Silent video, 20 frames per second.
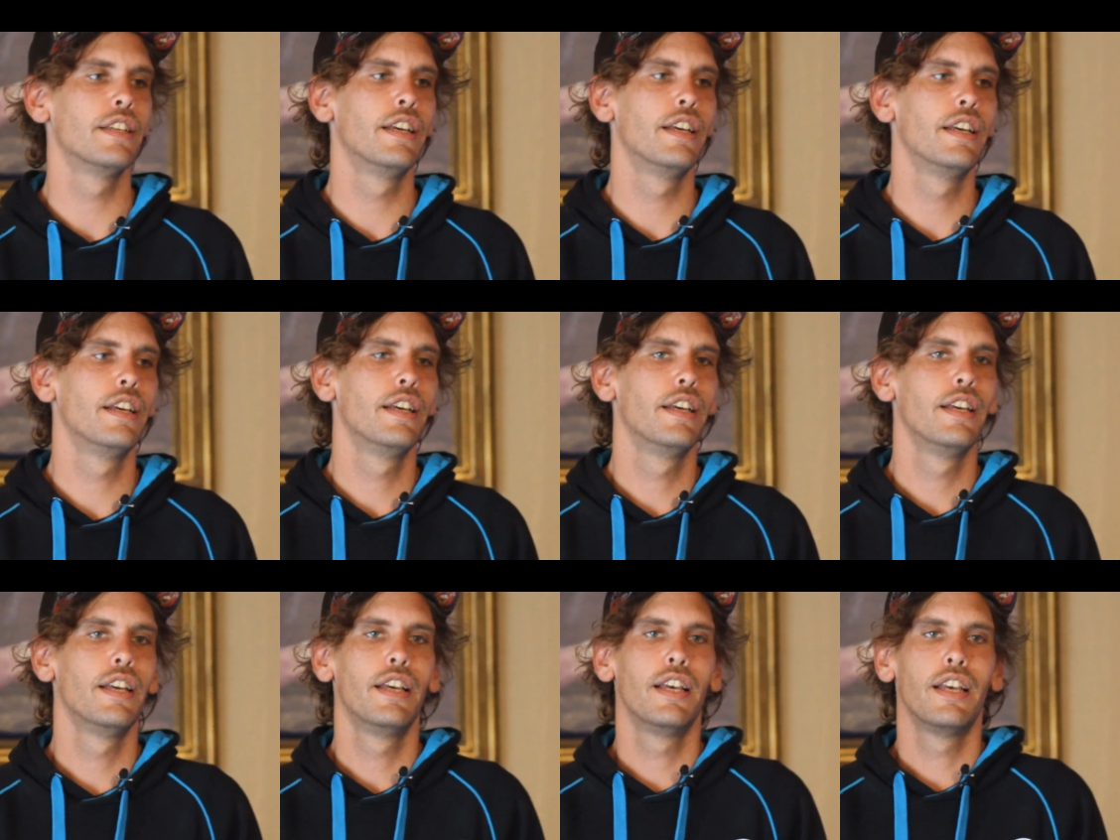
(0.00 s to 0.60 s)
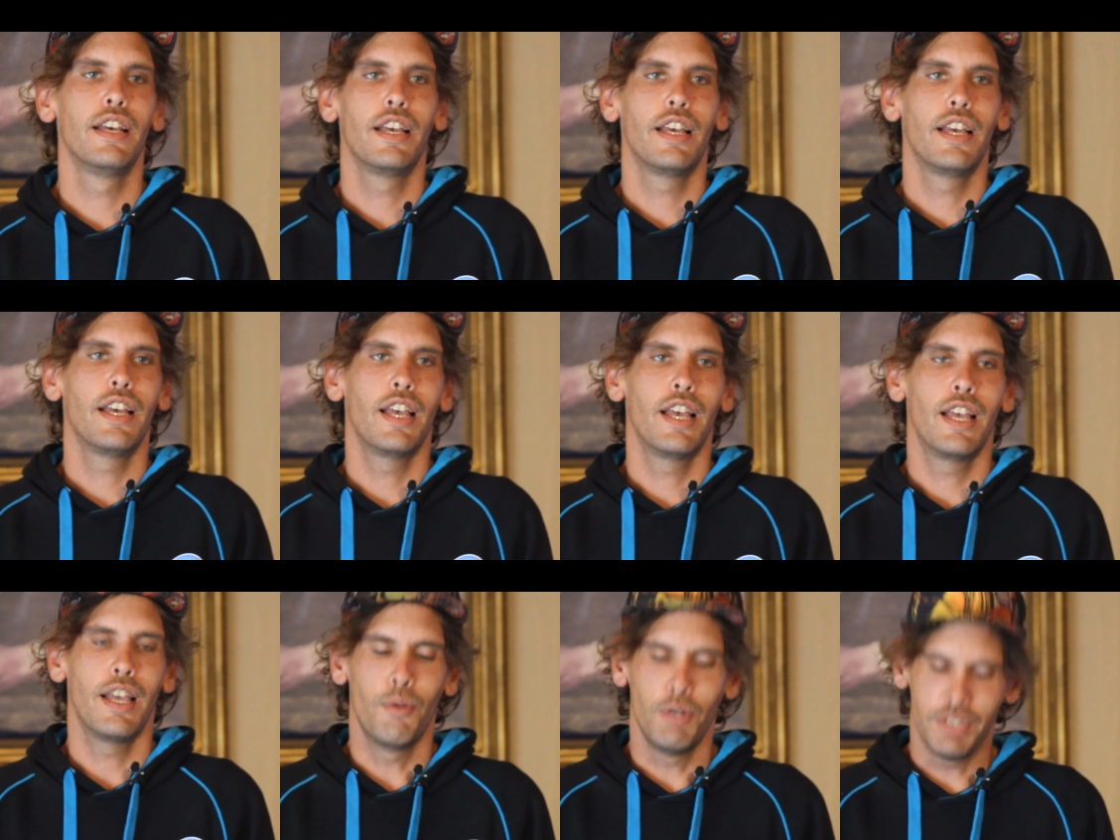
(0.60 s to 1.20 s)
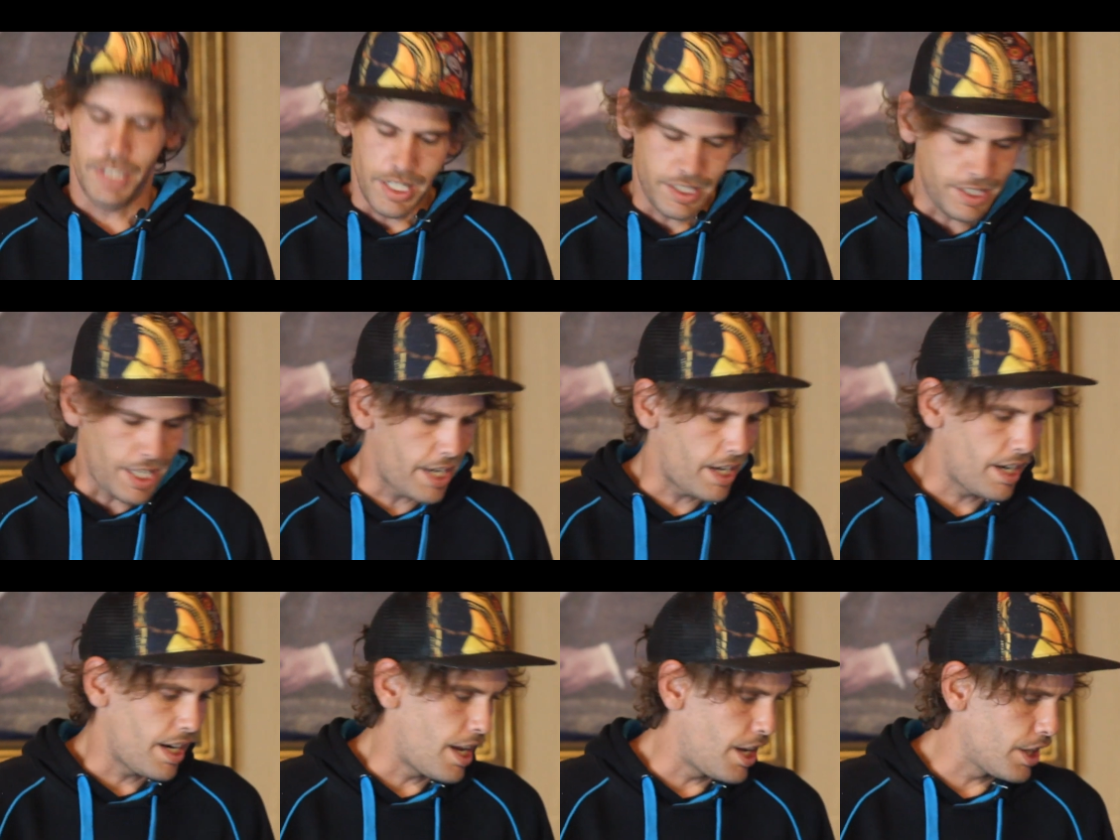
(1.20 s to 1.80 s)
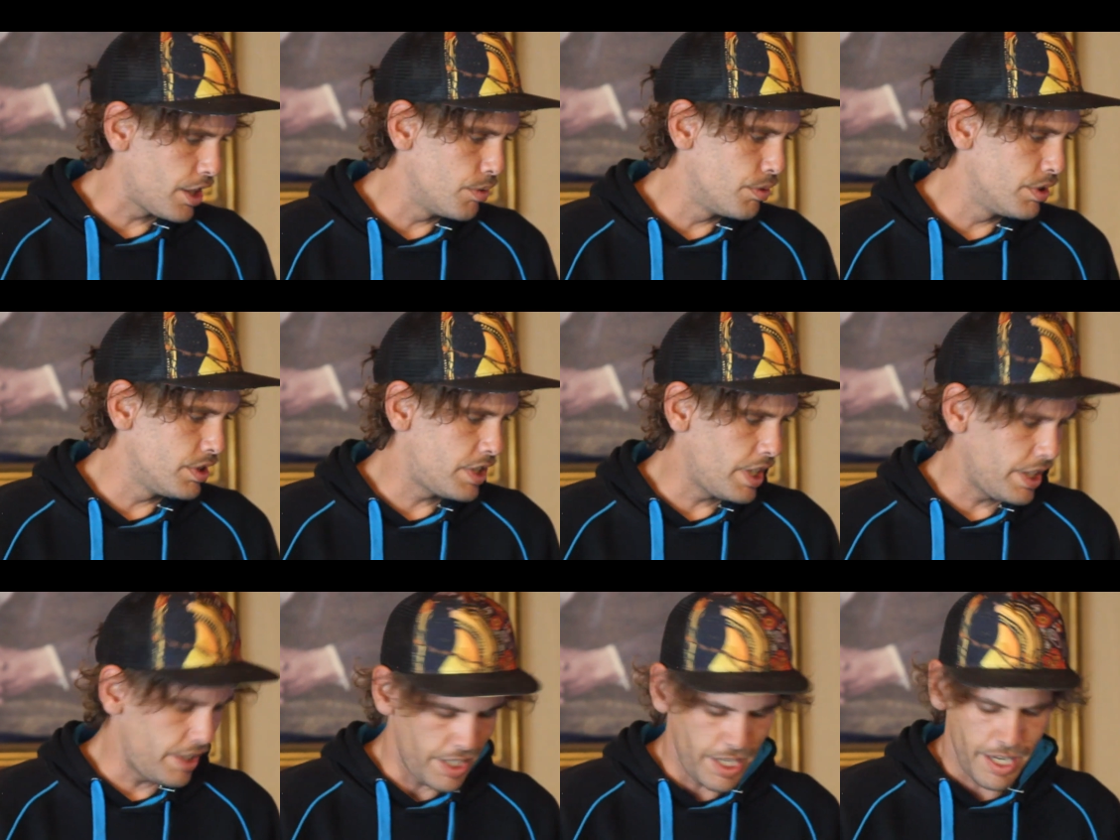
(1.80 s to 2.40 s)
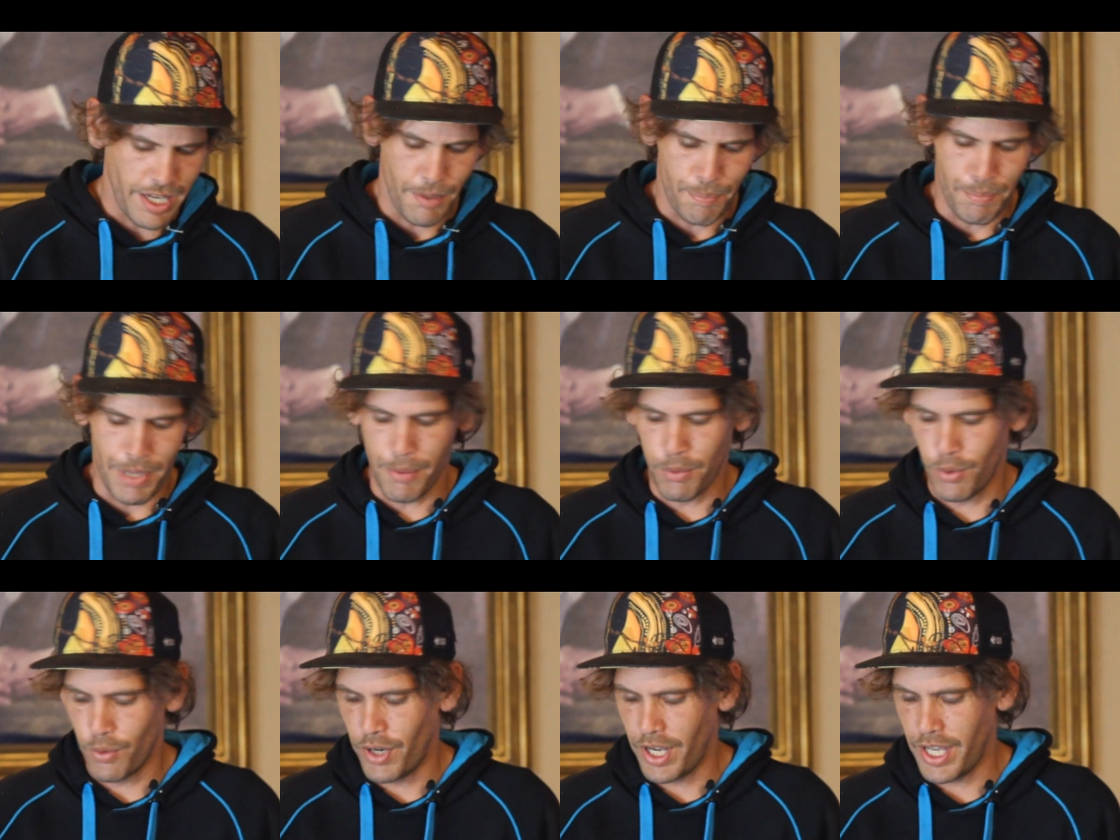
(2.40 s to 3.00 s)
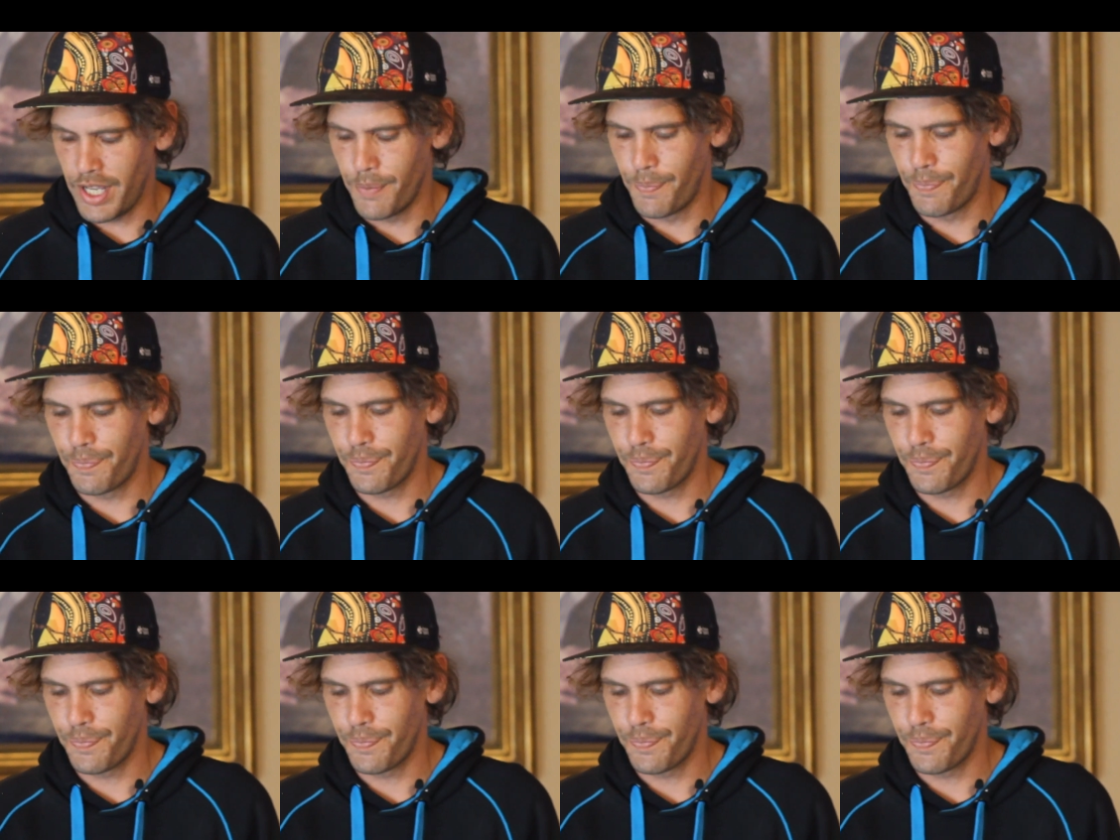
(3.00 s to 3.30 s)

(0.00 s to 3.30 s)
And once they started arguing, sat there, Pemulwuy,